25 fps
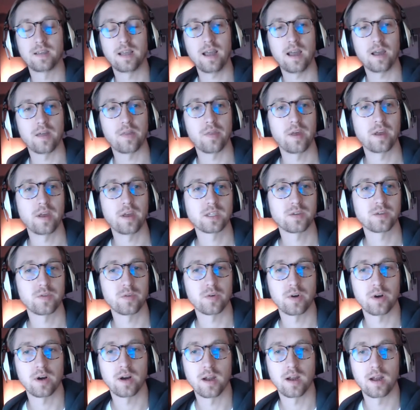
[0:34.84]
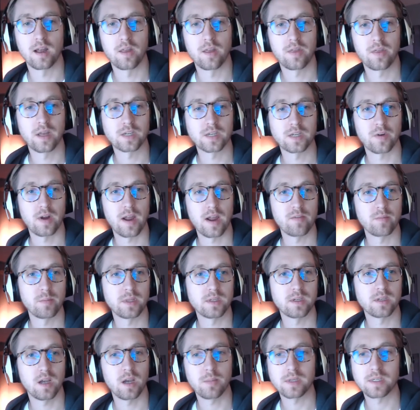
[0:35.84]
Yeah, thanks for having me,
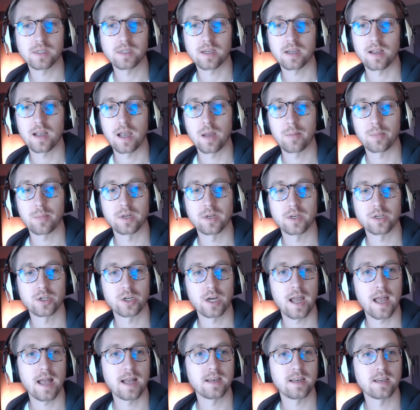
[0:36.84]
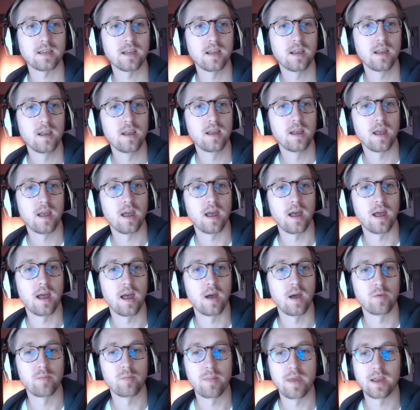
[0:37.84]
Thomas. Happy to chat.
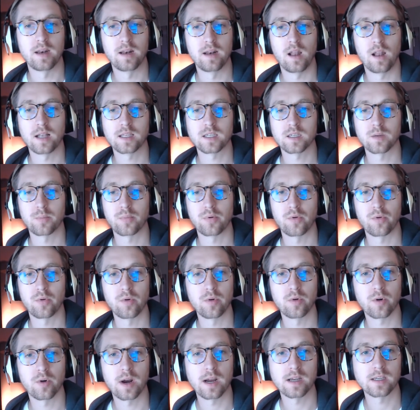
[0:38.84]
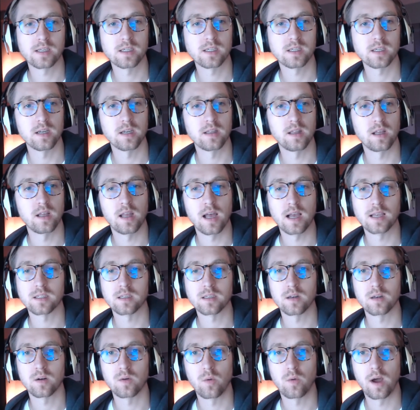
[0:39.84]
We've made lots of progress in the last
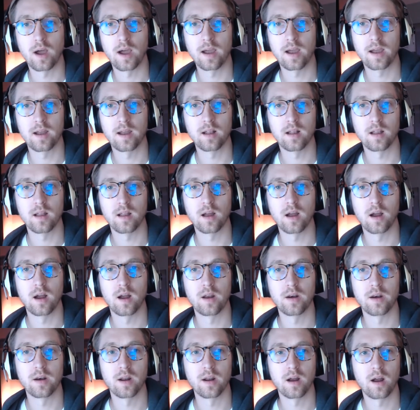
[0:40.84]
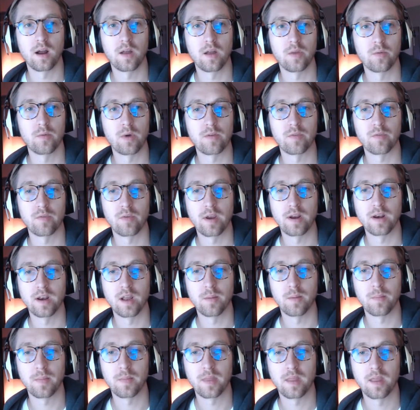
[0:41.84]
little while on the
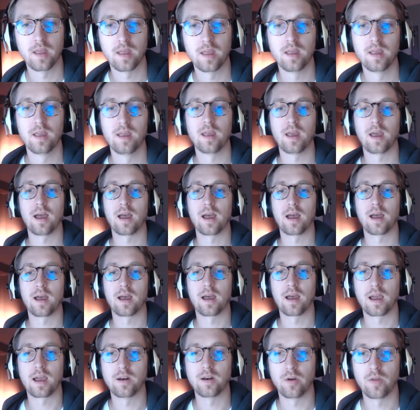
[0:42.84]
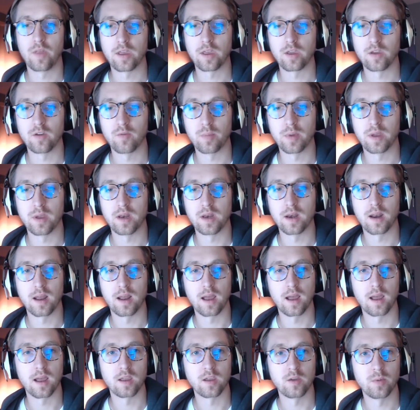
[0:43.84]
referendum. I know that you've been
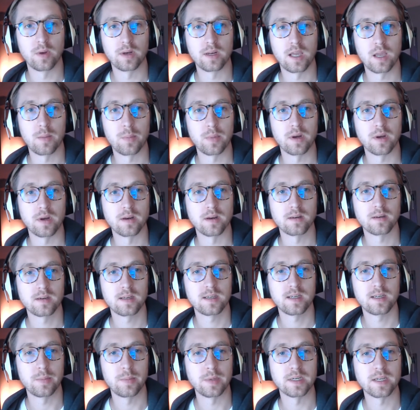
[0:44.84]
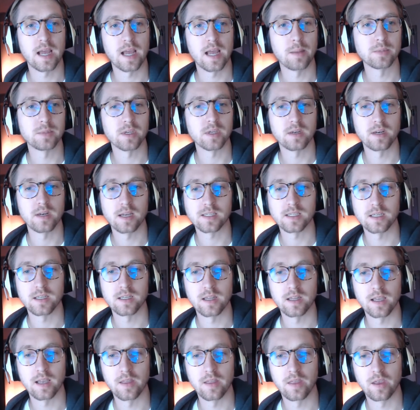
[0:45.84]
keeping tabs on us in
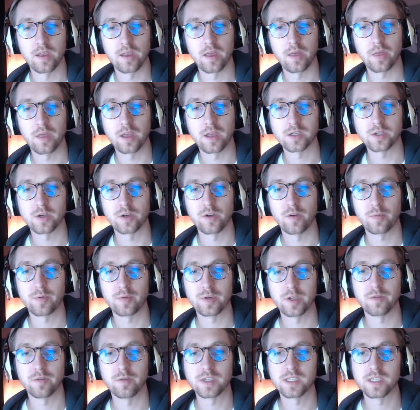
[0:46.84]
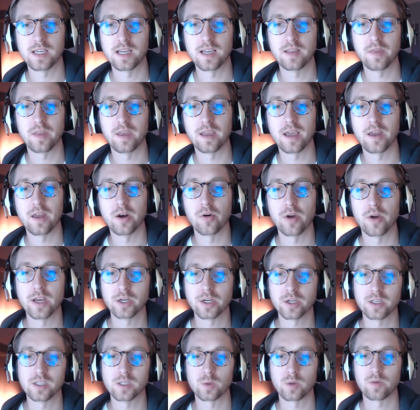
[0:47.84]
the thing, so you've seen the
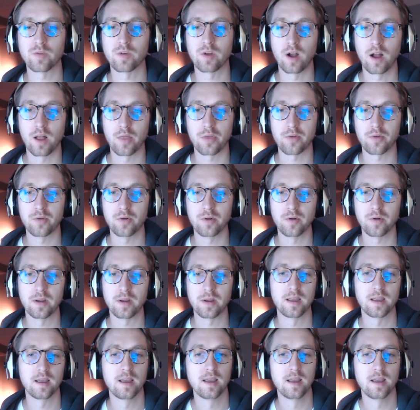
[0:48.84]
iterations we've gone through.